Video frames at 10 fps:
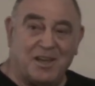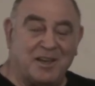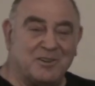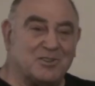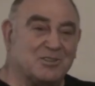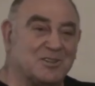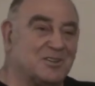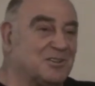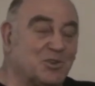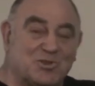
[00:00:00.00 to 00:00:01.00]
and
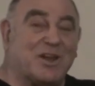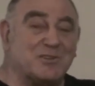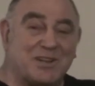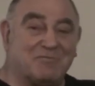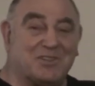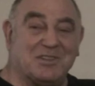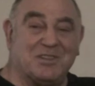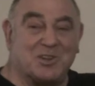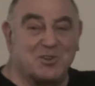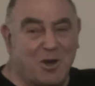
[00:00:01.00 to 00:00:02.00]
you don't have the
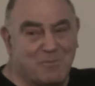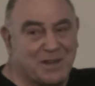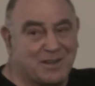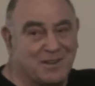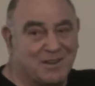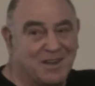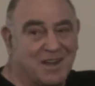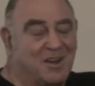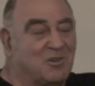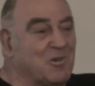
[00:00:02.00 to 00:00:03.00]
economic.
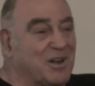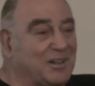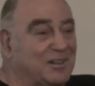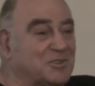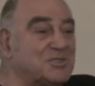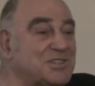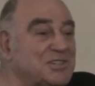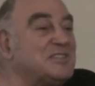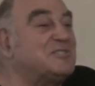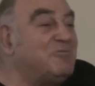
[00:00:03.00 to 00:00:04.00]
Well, you
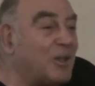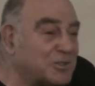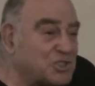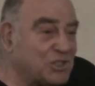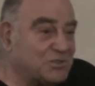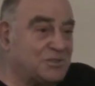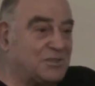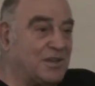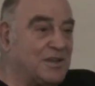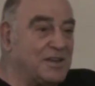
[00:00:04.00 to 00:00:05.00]
see these
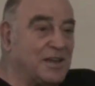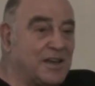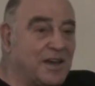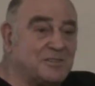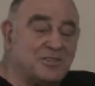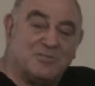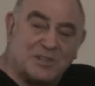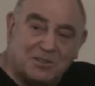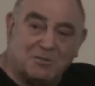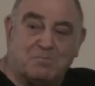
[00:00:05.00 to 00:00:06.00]
vultures out of
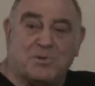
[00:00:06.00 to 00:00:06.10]
little